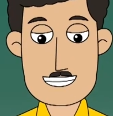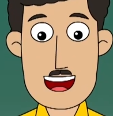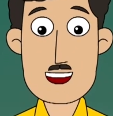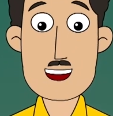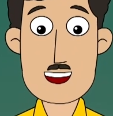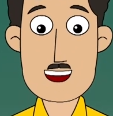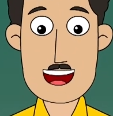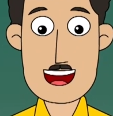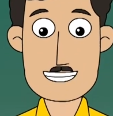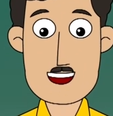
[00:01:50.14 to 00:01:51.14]
It is
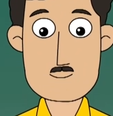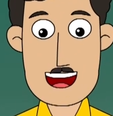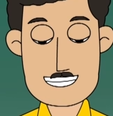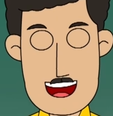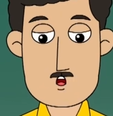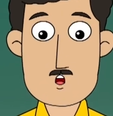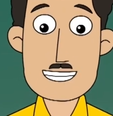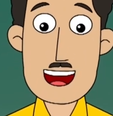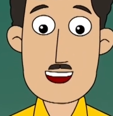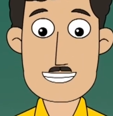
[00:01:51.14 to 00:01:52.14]
used in
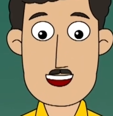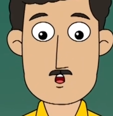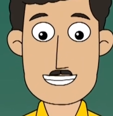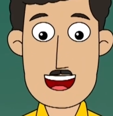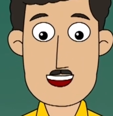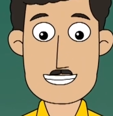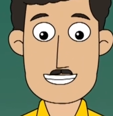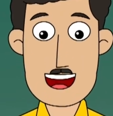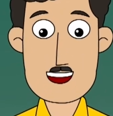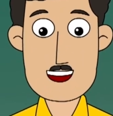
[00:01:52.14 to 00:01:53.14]
zoology and
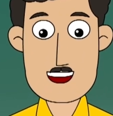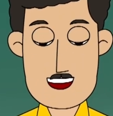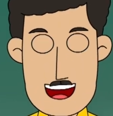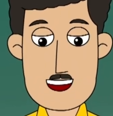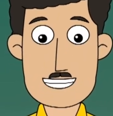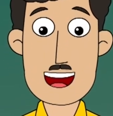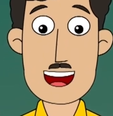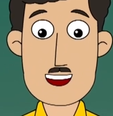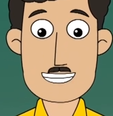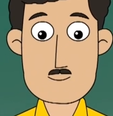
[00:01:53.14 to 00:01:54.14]
botany to see
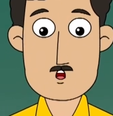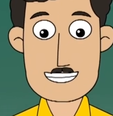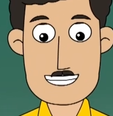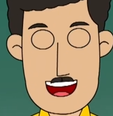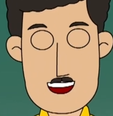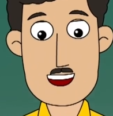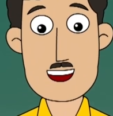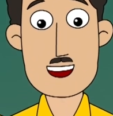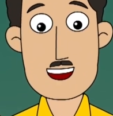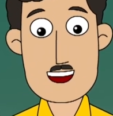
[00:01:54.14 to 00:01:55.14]
up to a cell.
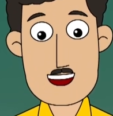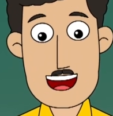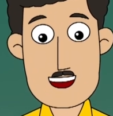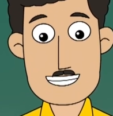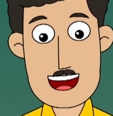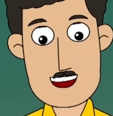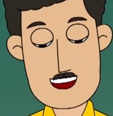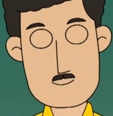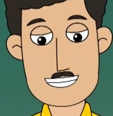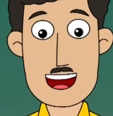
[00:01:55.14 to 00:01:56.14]
Its
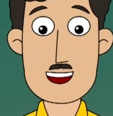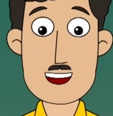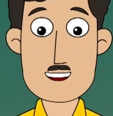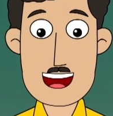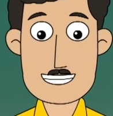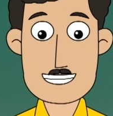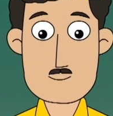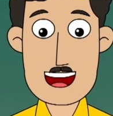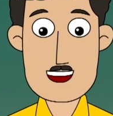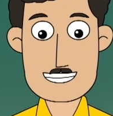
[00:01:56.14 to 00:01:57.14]
capacity can be
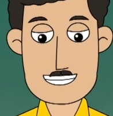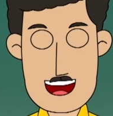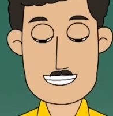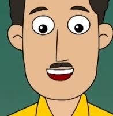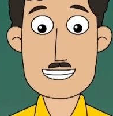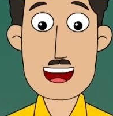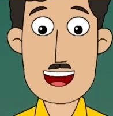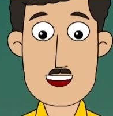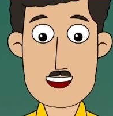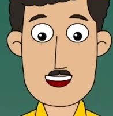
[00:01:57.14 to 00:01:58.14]
increased by the
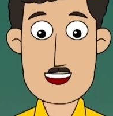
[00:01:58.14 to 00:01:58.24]
lens."